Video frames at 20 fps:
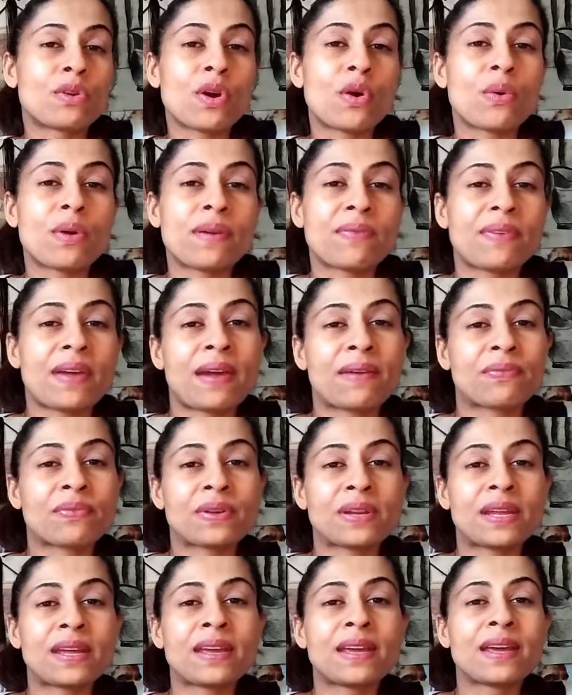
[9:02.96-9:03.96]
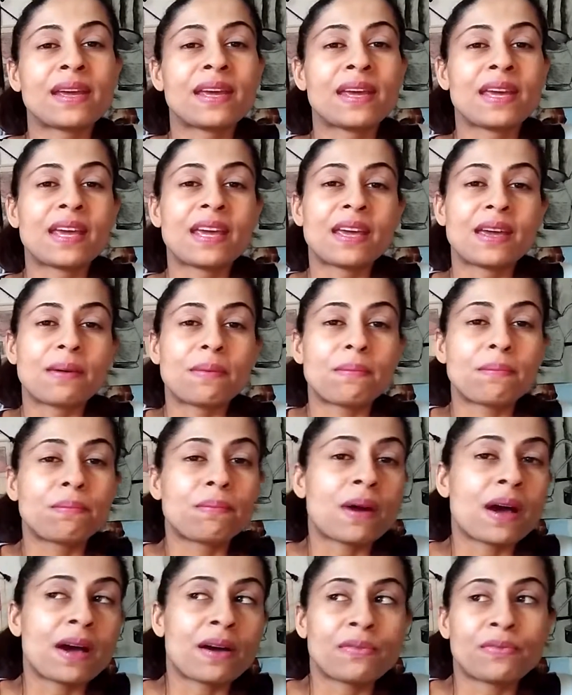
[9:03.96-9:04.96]
know if every
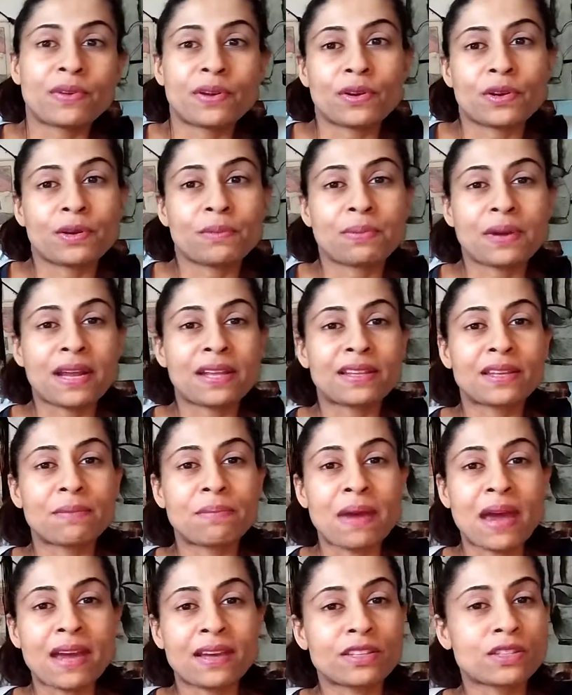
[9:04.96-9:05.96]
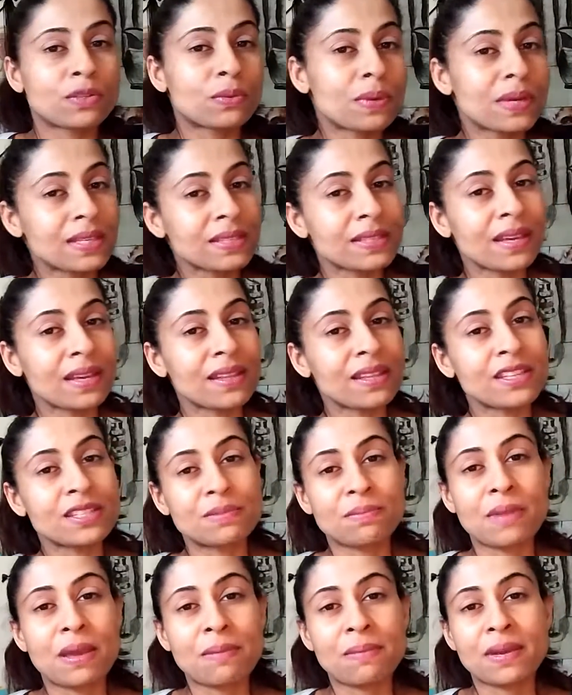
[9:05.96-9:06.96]
Vera Bradley bag squeaks like this.
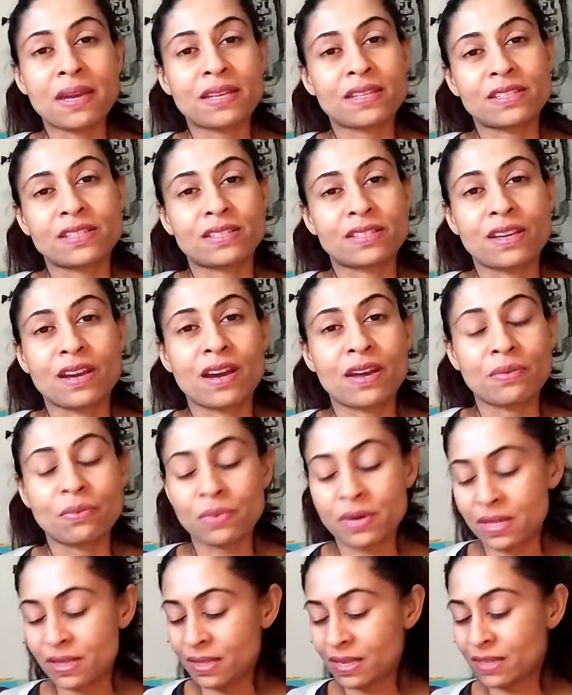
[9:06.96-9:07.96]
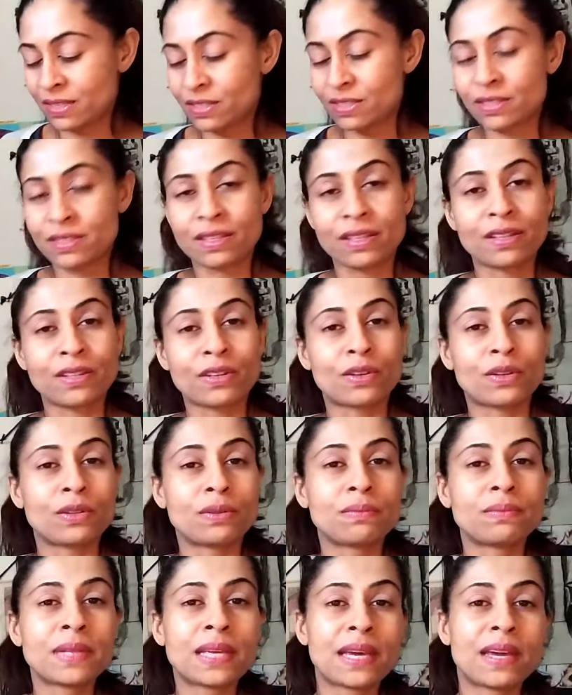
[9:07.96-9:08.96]
Maybe I just got one that's just a
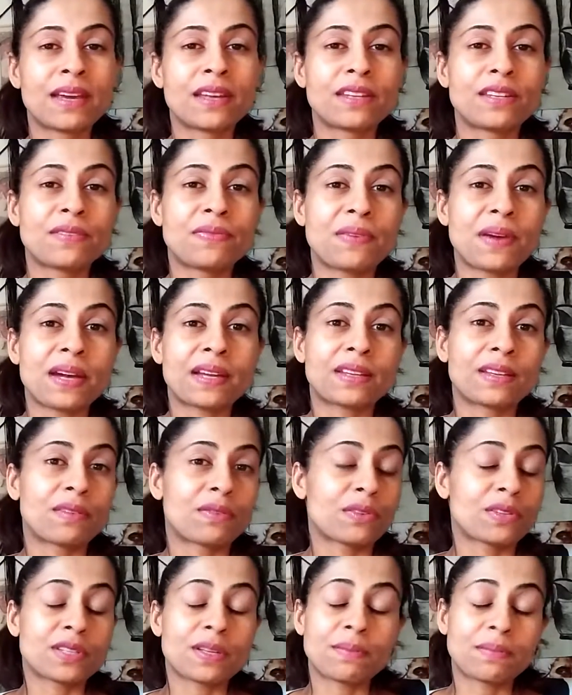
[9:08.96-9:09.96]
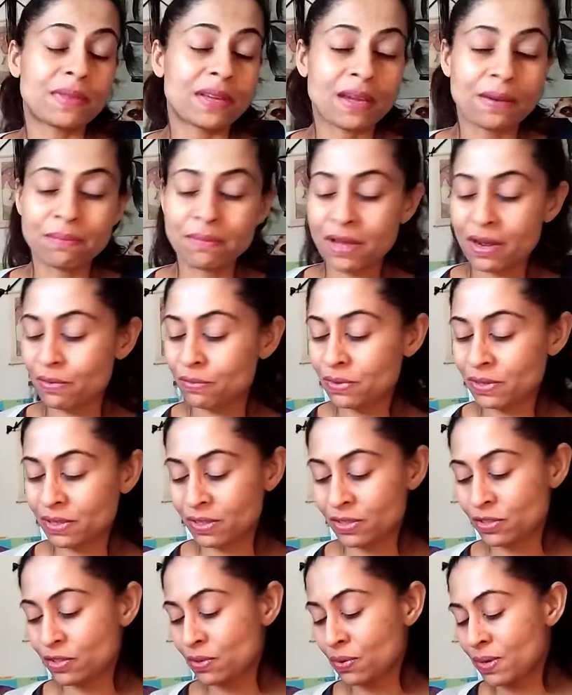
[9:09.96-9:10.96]
little defective or something. I'm not really
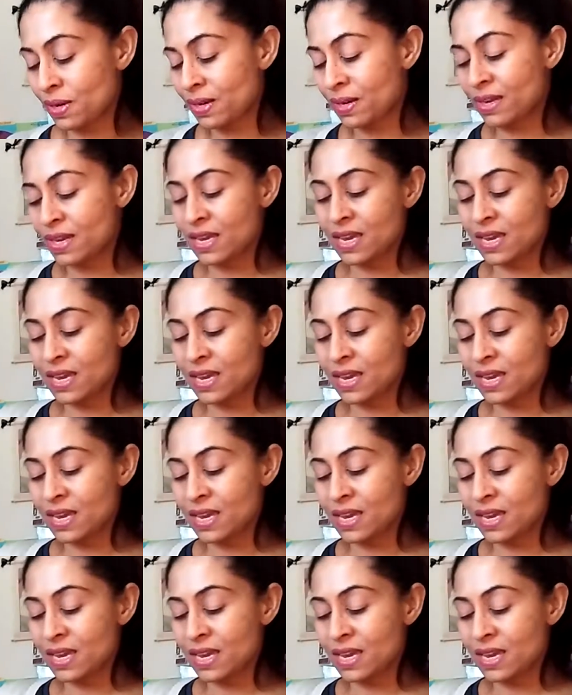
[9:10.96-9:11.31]
sure.